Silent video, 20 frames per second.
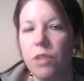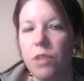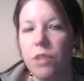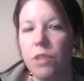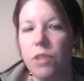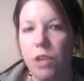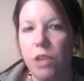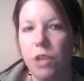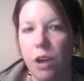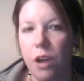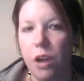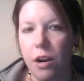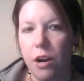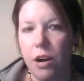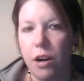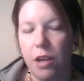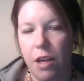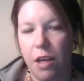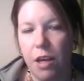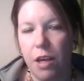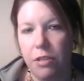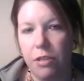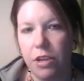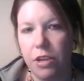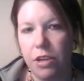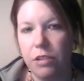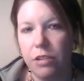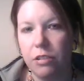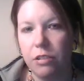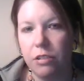regarding
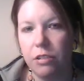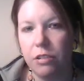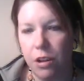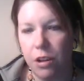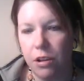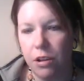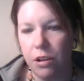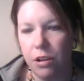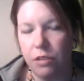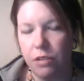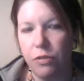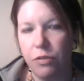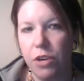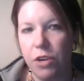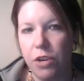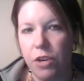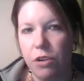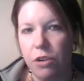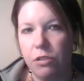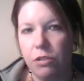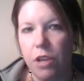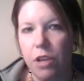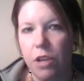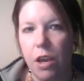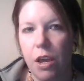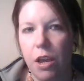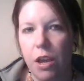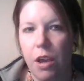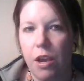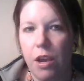ethics in this field
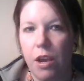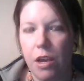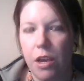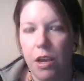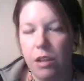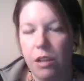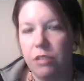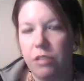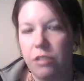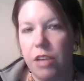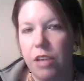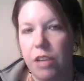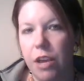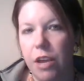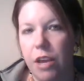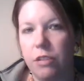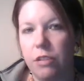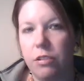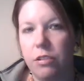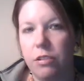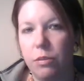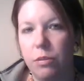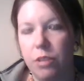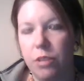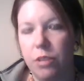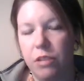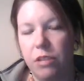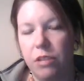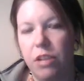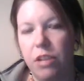and this case,
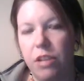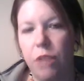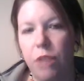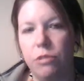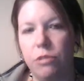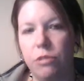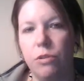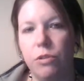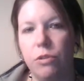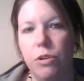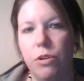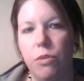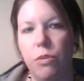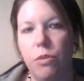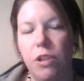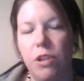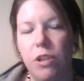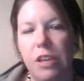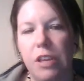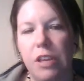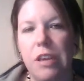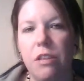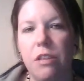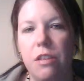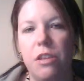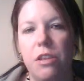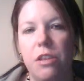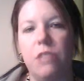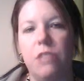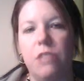because that was really one of the key
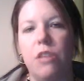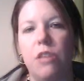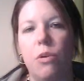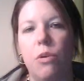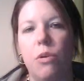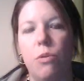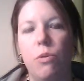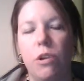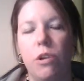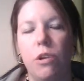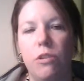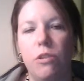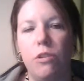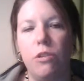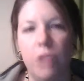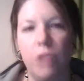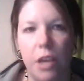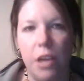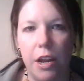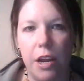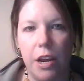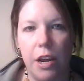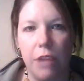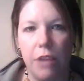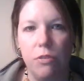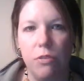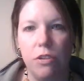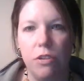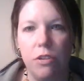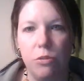things that we wanted you to get out
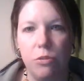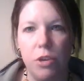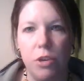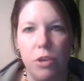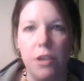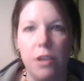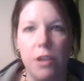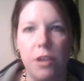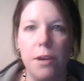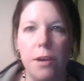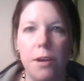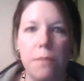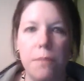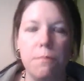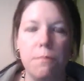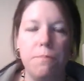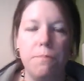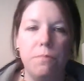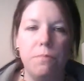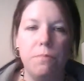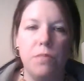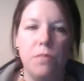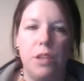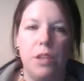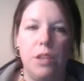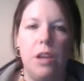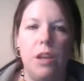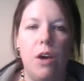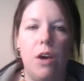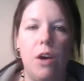of this week.
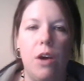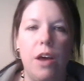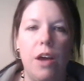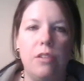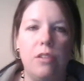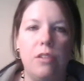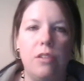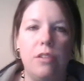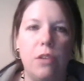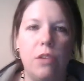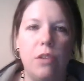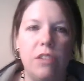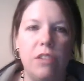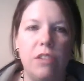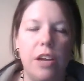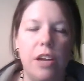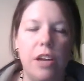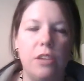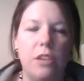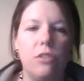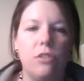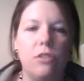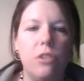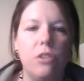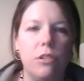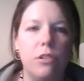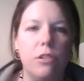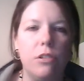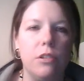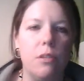Now, as an outside
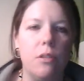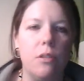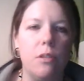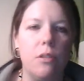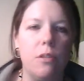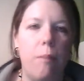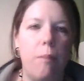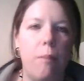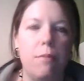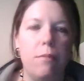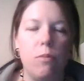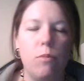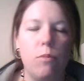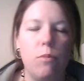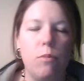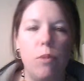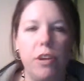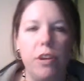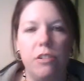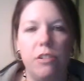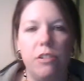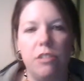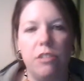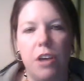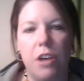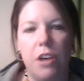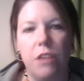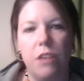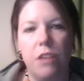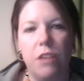consultant, we
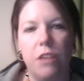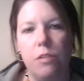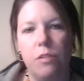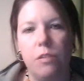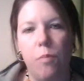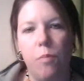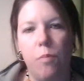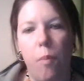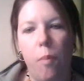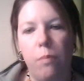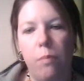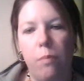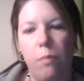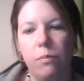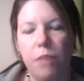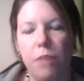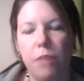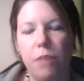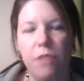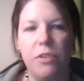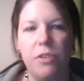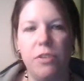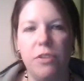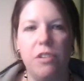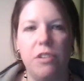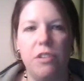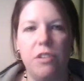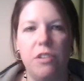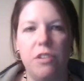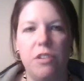discussed benefits
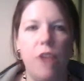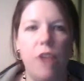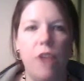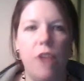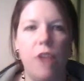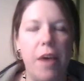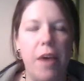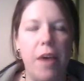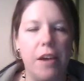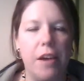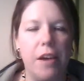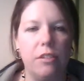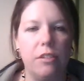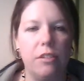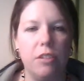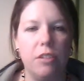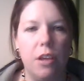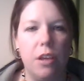and drawbacks